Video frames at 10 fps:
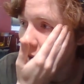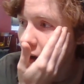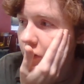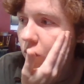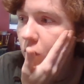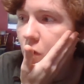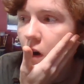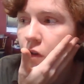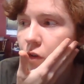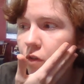don't
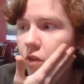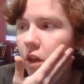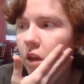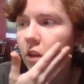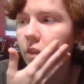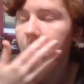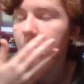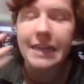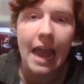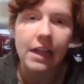understand the
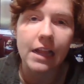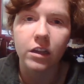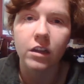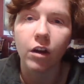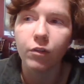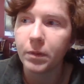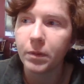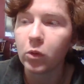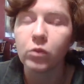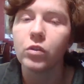mentality of
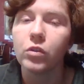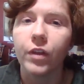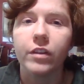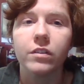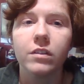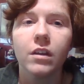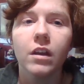people who do this.